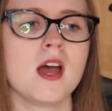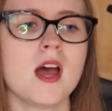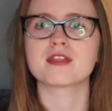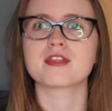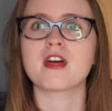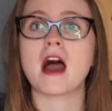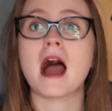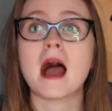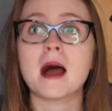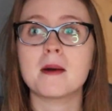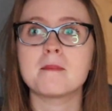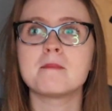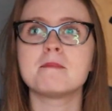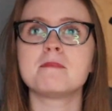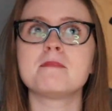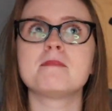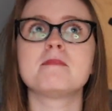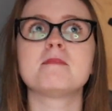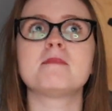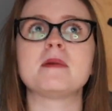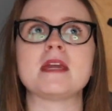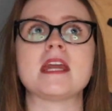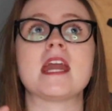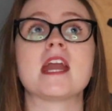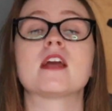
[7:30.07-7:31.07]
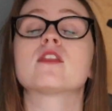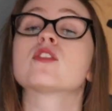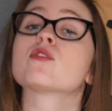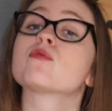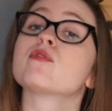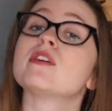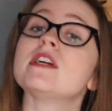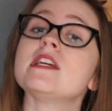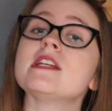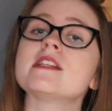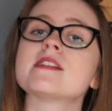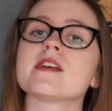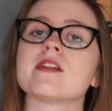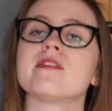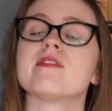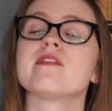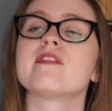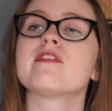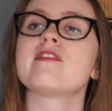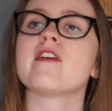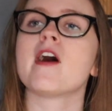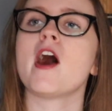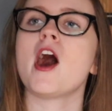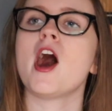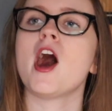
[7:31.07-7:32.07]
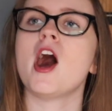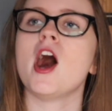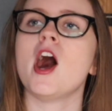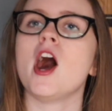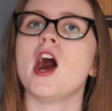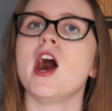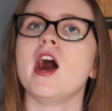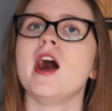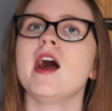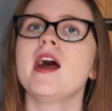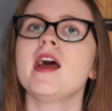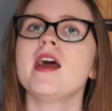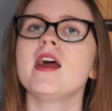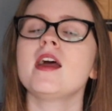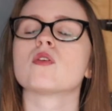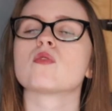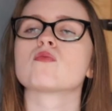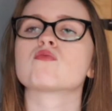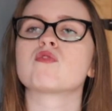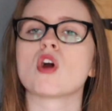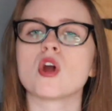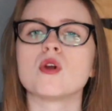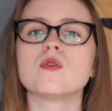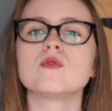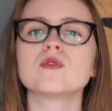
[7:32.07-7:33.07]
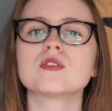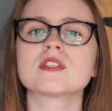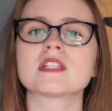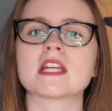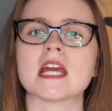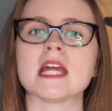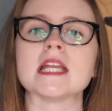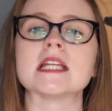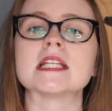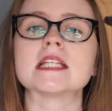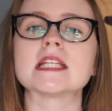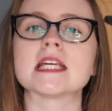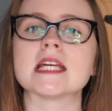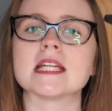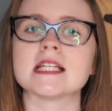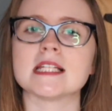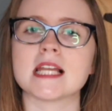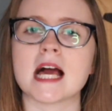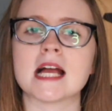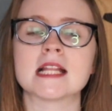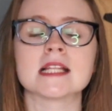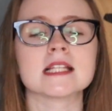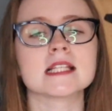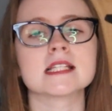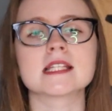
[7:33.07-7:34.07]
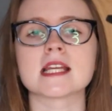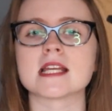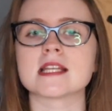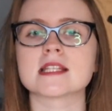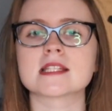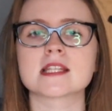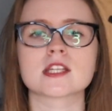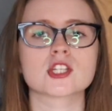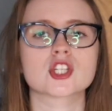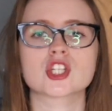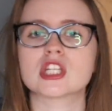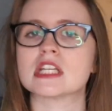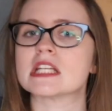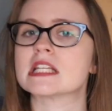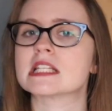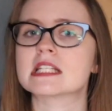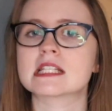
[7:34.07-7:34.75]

That being the reason for her rose-tinted lenses that she